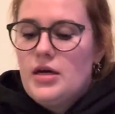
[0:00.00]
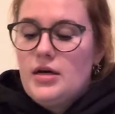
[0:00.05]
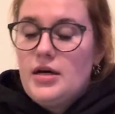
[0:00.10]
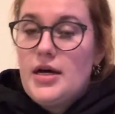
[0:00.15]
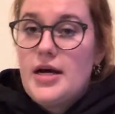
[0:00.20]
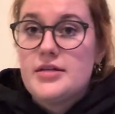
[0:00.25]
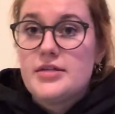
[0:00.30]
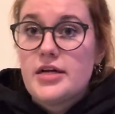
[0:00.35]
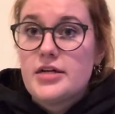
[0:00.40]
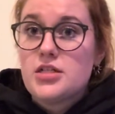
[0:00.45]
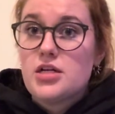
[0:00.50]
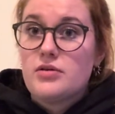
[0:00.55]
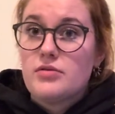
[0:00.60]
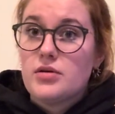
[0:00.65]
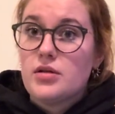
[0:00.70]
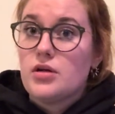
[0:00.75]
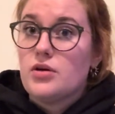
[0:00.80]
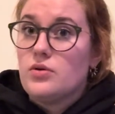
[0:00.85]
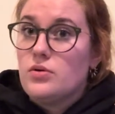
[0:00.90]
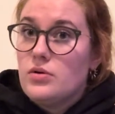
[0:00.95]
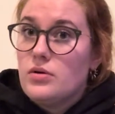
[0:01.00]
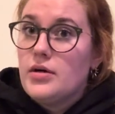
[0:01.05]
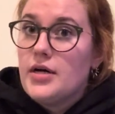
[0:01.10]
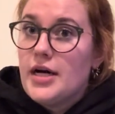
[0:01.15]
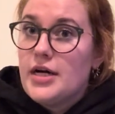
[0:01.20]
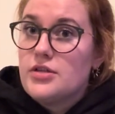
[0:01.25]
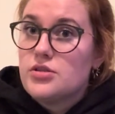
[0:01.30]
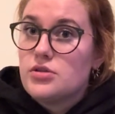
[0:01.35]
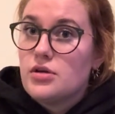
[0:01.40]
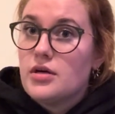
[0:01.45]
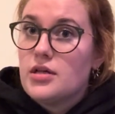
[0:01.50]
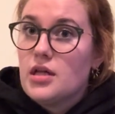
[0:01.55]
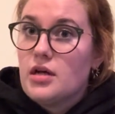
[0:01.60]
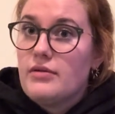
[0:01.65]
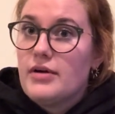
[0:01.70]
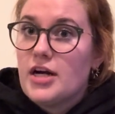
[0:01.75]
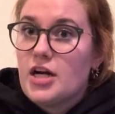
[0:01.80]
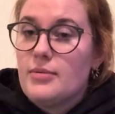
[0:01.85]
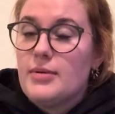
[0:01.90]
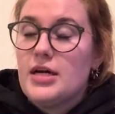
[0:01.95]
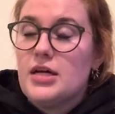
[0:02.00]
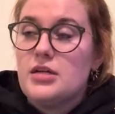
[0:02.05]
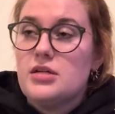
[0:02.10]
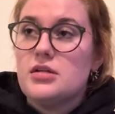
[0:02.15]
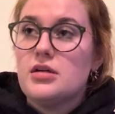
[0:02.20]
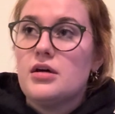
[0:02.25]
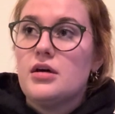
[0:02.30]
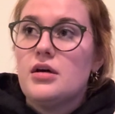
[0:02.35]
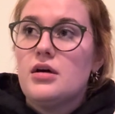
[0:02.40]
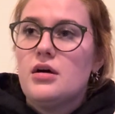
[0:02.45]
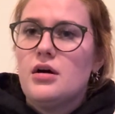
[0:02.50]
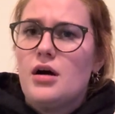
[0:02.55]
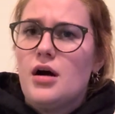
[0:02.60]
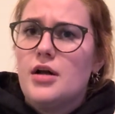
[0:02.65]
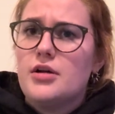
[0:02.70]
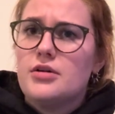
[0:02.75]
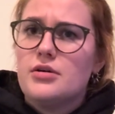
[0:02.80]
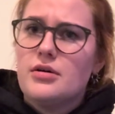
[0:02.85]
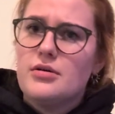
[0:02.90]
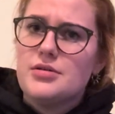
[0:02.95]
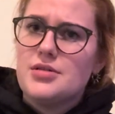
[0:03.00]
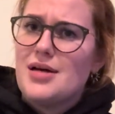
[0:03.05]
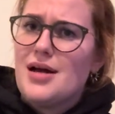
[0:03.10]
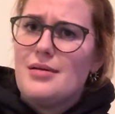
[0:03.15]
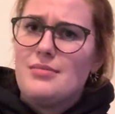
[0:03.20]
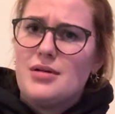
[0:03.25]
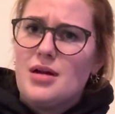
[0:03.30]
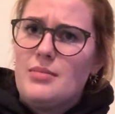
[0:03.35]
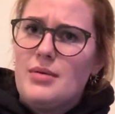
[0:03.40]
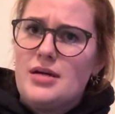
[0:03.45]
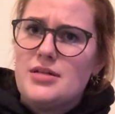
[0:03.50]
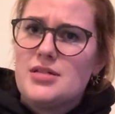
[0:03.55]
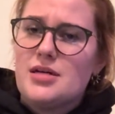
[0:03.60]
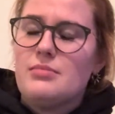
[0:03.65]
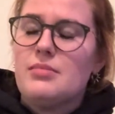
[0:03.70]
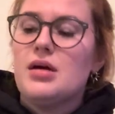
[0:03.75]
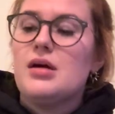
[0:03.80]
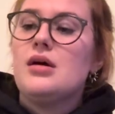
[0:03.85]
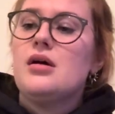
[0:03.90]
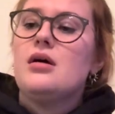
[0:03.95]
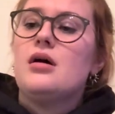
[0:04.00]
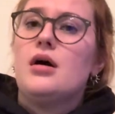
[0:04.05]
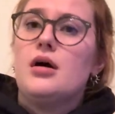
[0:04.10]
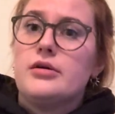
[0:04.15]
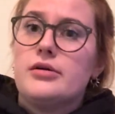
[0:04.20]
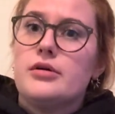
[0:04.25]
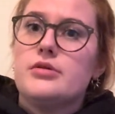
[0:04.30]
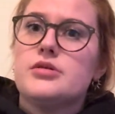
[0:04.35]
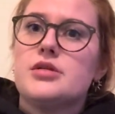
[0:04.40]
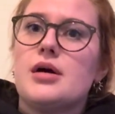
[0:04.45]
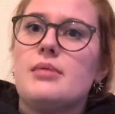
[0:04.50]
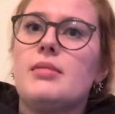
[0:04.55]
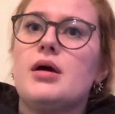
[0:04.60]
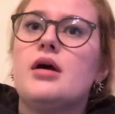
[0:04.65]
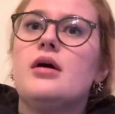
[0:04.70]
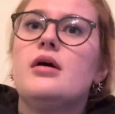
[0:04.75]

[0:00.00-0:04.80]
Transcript: It's actually really cool. I strongly recommend on your own time, not my time, on your own time,